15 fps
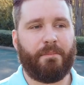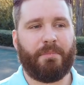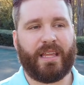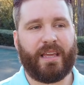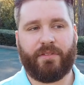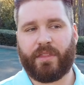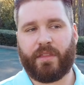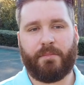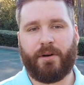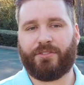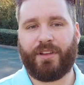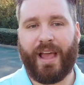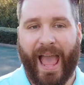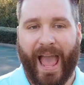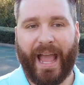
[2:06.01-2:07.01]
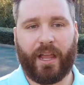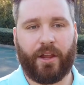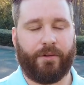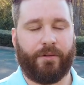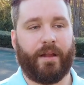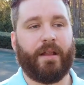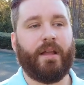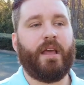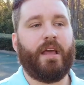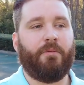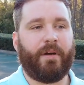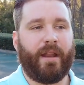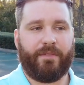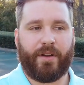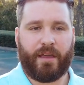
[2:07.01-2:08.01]
I believe, and the most accurate
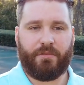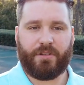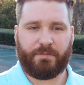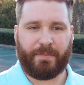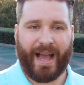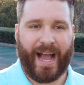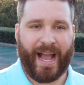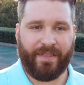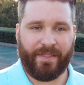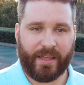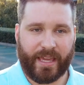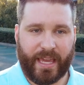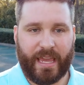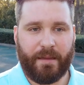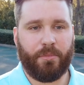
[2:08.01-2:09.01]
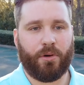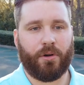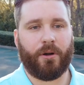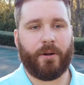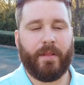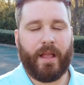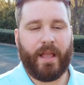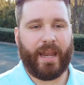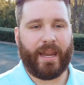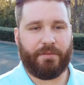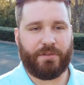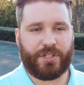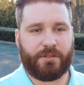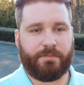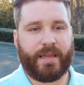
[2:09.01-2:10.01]
whenever he was behind the keyboard and
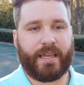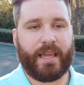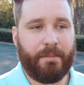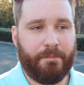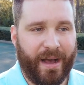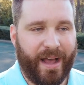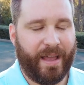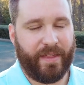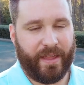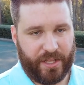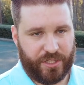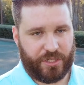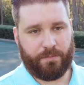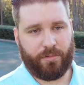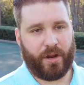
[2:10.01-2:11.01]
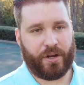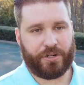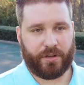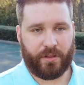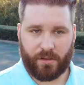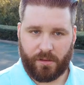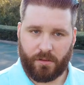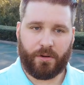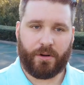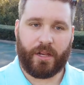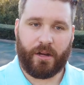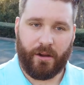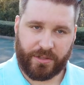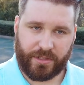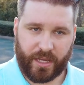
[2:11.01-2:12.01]
he was speaking by the inspiration of the
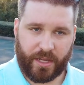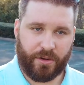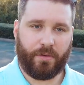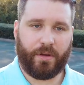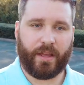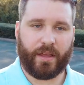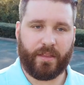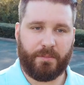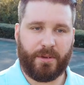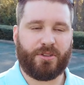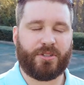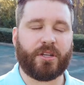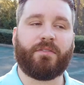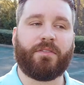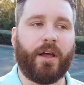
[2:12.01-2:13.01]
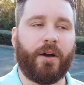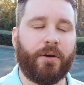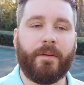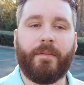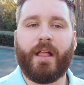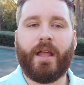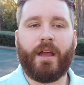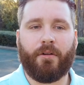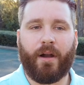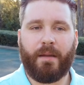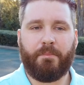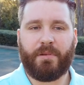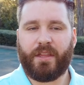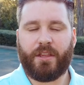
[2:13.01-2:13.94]
Lord, you know, as the anointing and the music flowed, right?